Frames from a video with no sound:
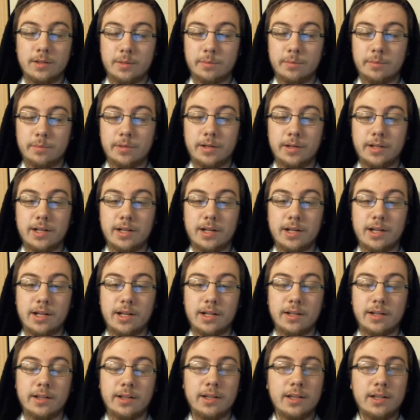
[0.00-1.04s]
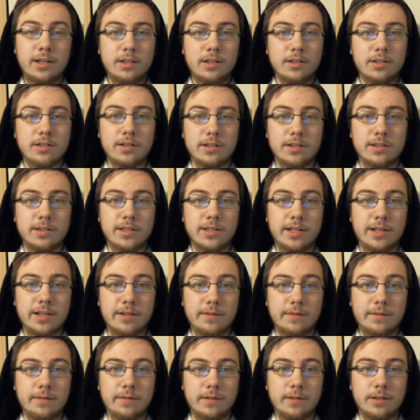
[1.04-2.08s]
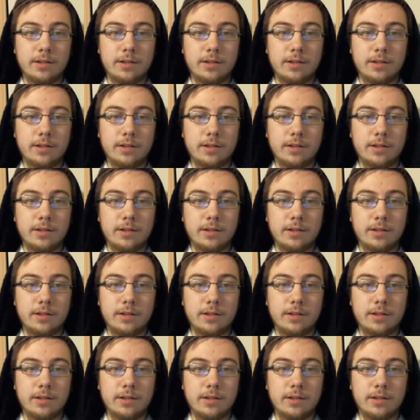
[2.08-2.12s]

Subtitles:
But starts out,